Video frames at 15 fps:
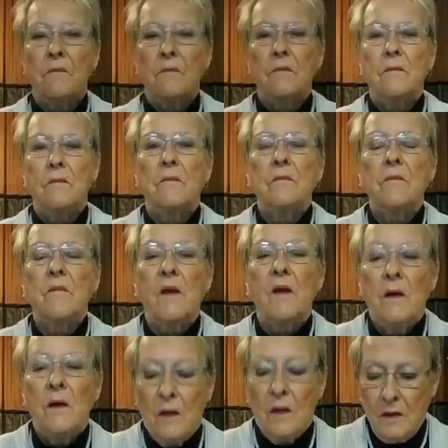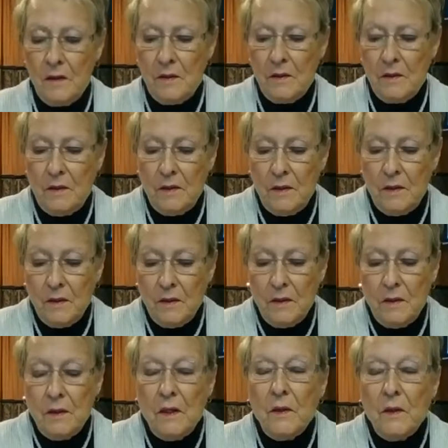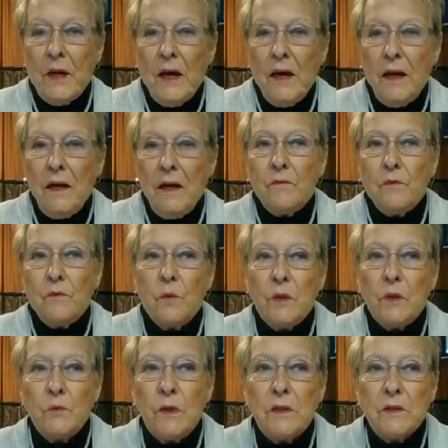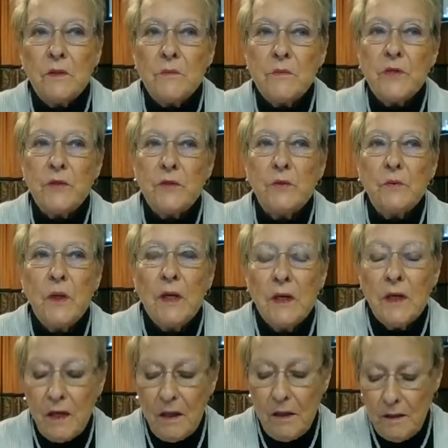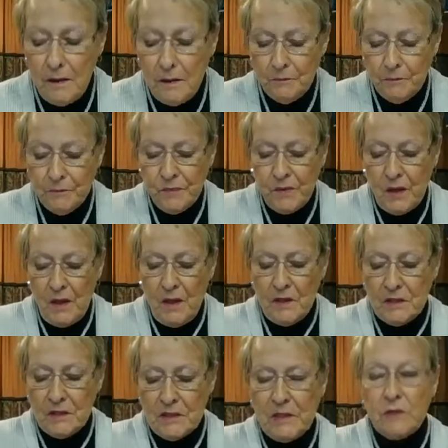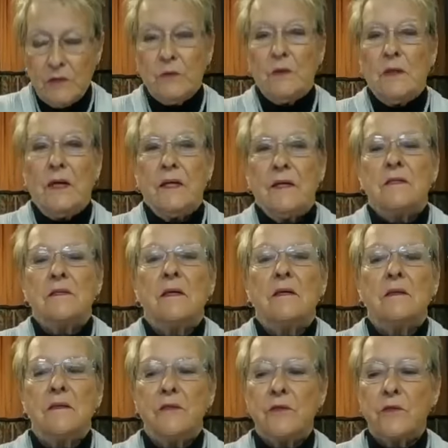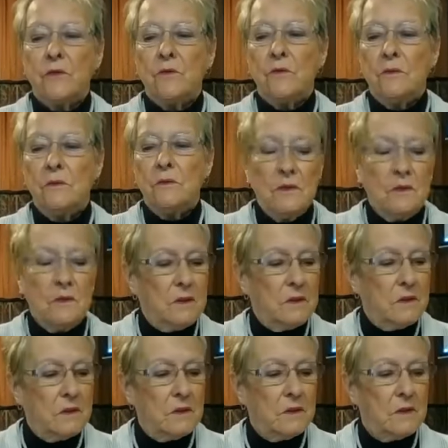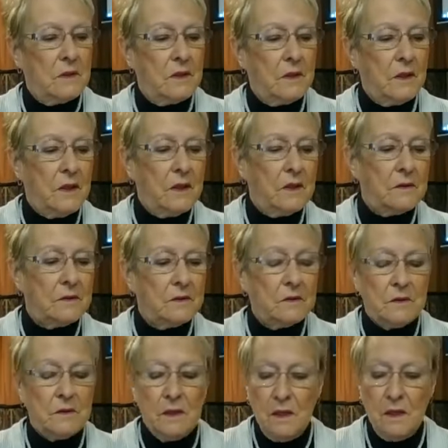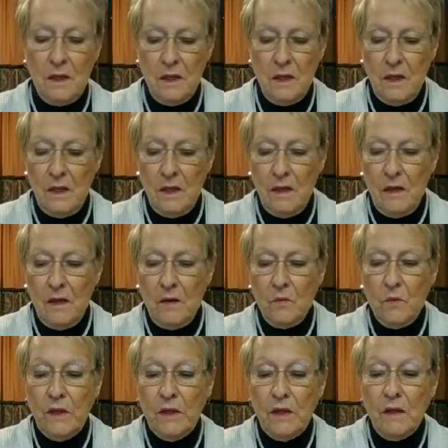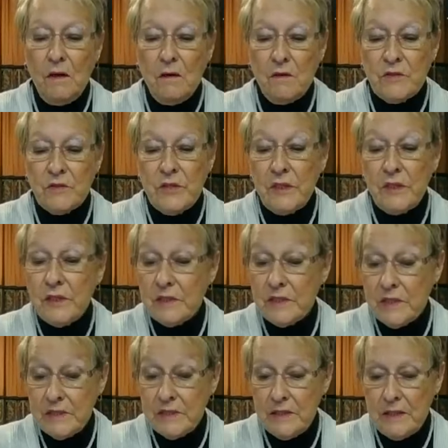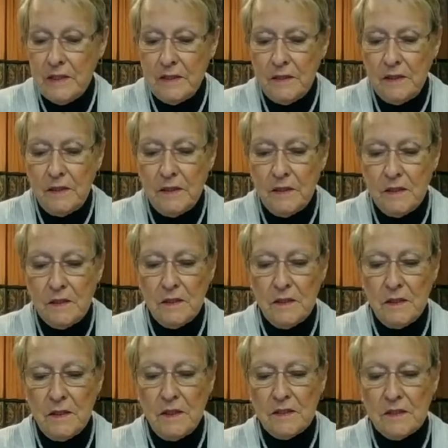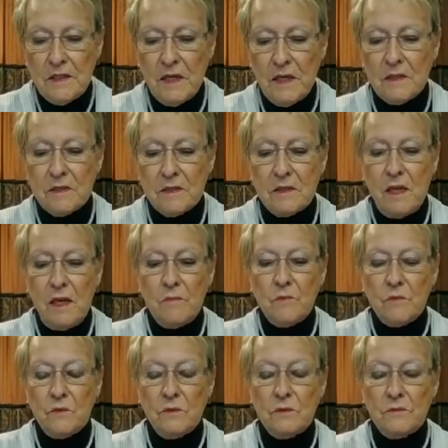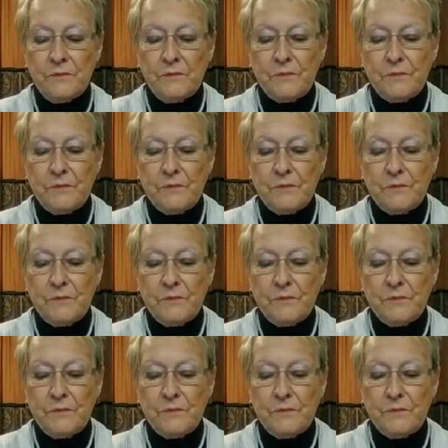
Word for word: Okay. Okay, everyone, welcome to uh, Cedar Lane Sunday School. And we are studying today in 2 Samuel.